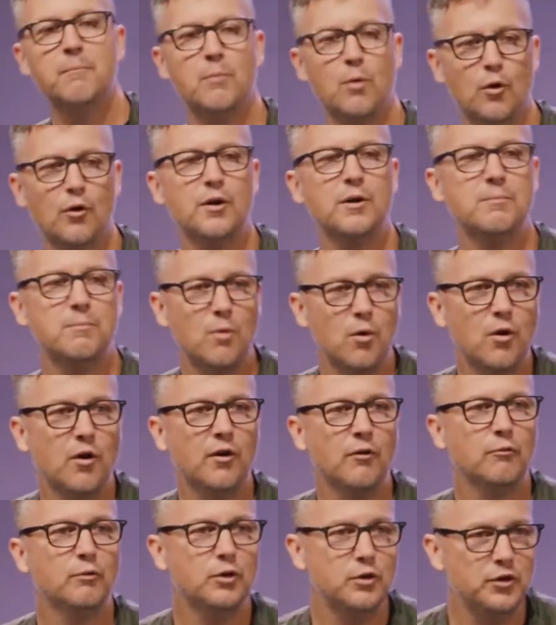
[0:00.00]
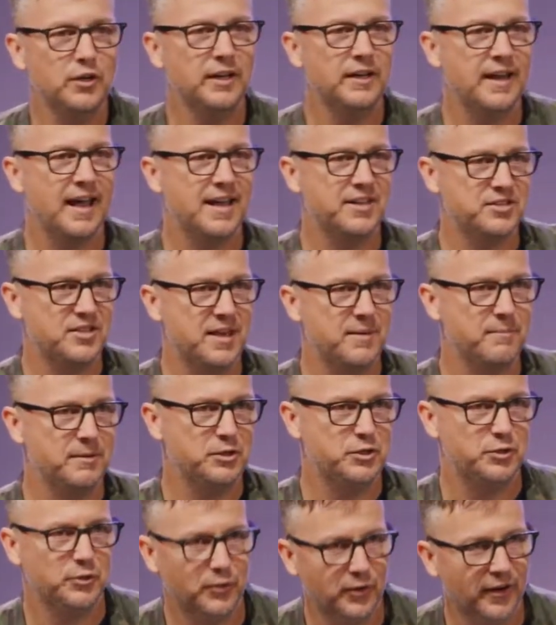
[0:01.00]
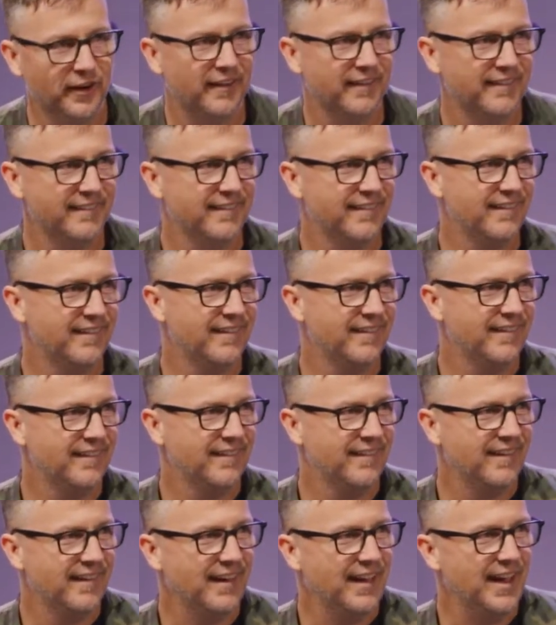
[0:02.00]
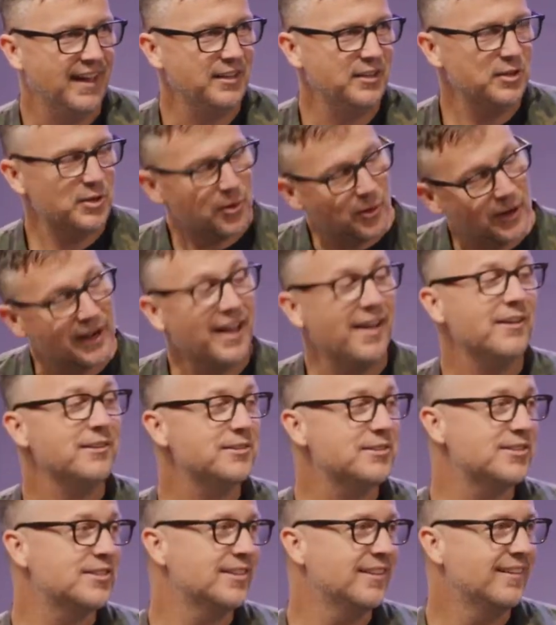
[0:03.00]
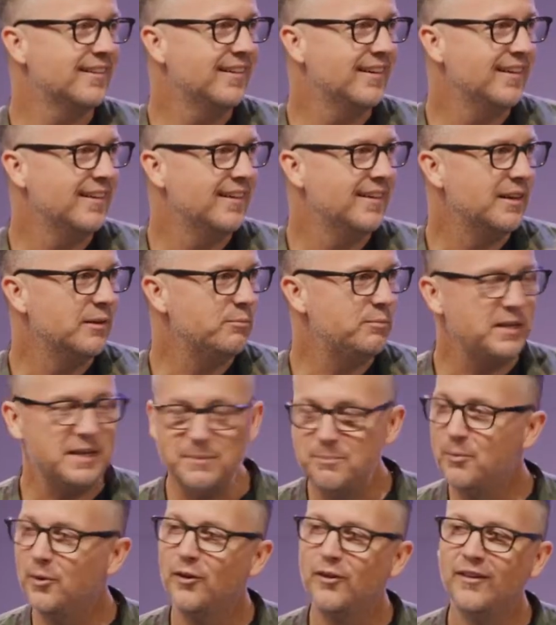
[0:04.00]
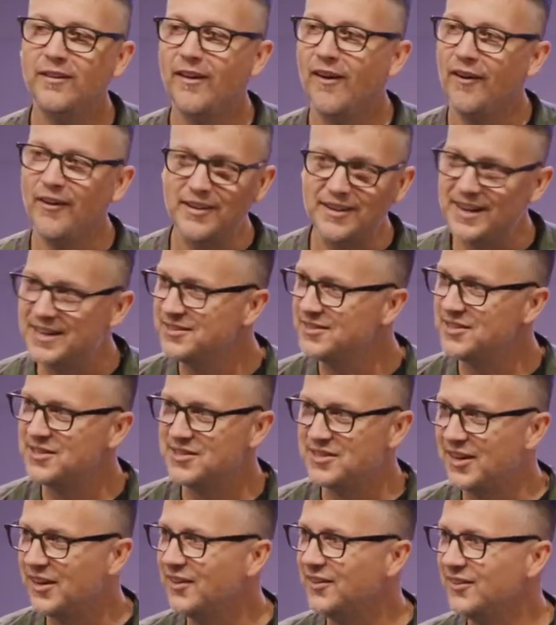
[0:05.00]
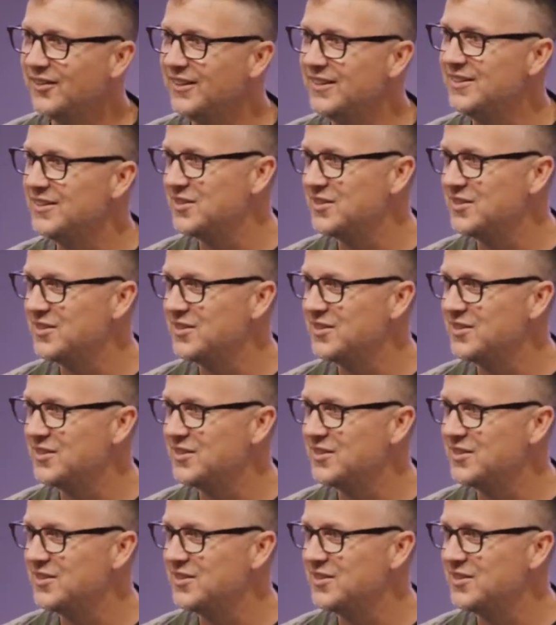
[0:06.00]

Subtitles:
more and more rooted as they mature. And you know what else? People aren't necessarily the